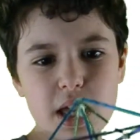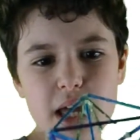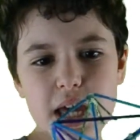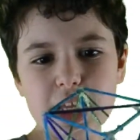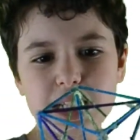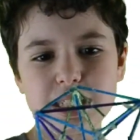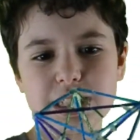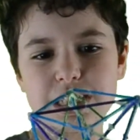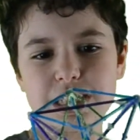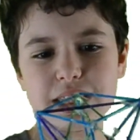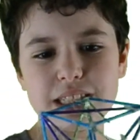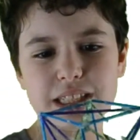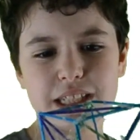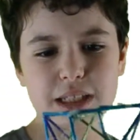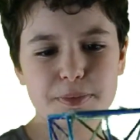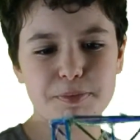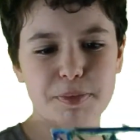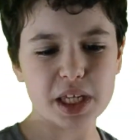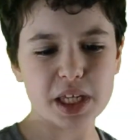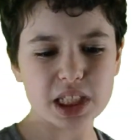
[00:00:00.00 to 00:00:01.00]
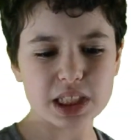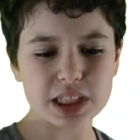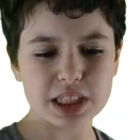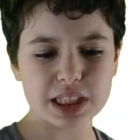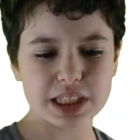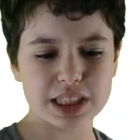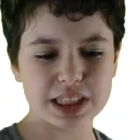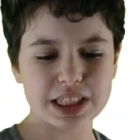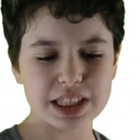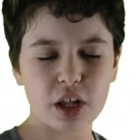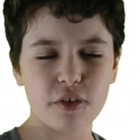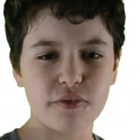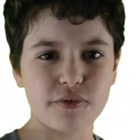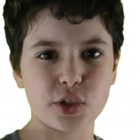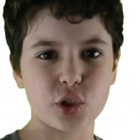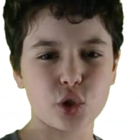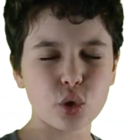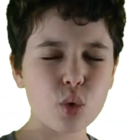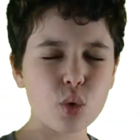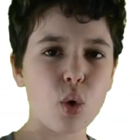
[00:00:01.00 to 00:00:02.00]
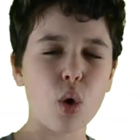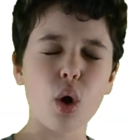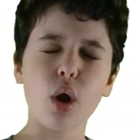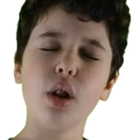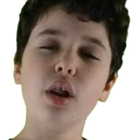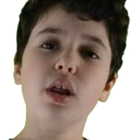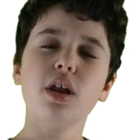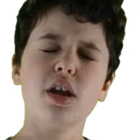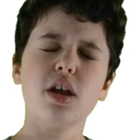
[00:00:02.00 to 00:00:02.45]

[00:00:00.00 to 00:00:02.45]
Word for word: And since its base is self-dual,